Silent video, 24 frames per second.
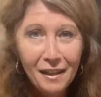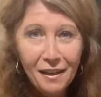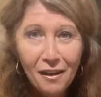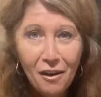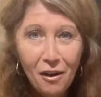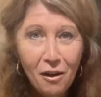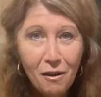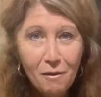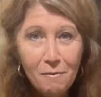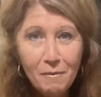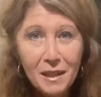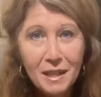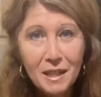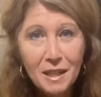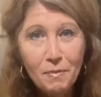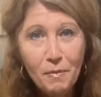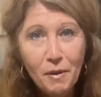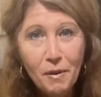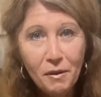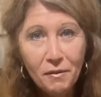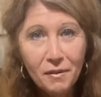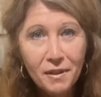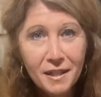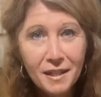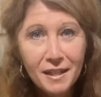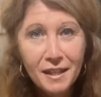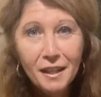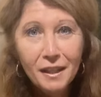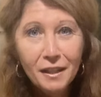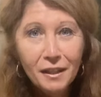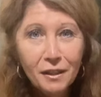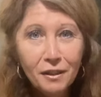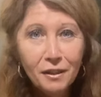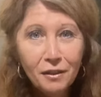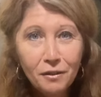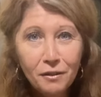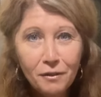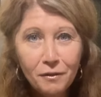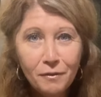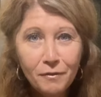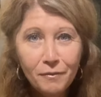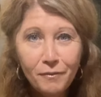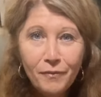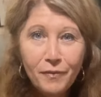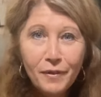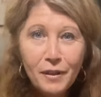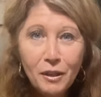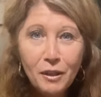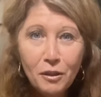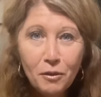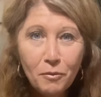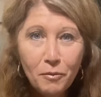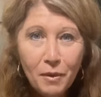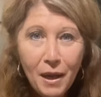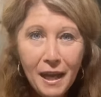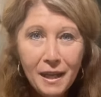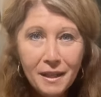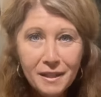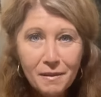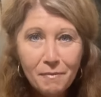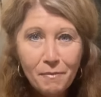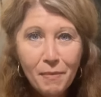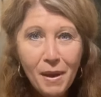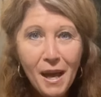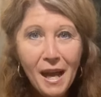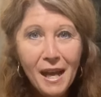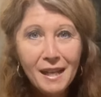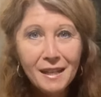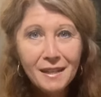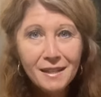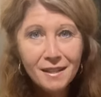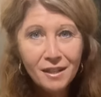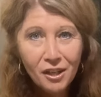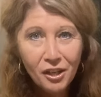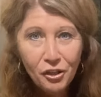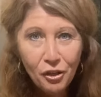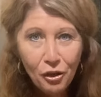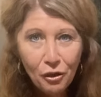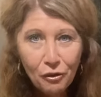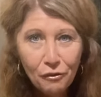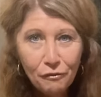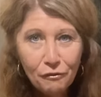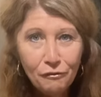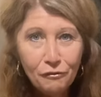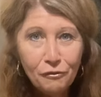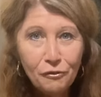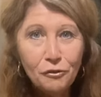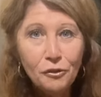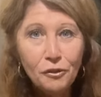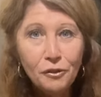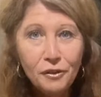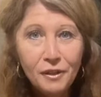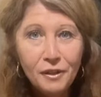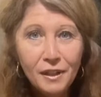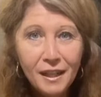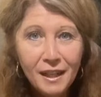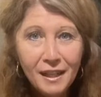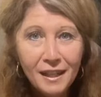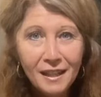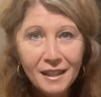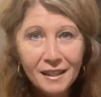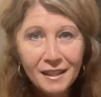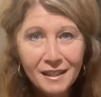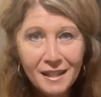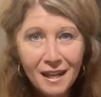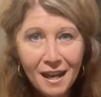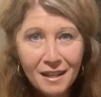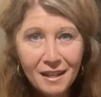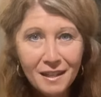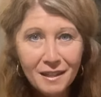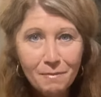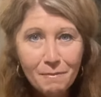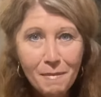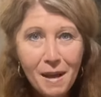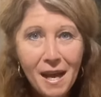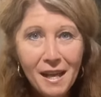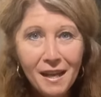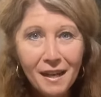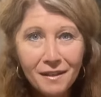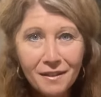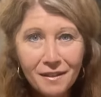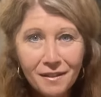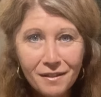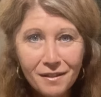I'm experiencing little aches and pains, and I know food does matter.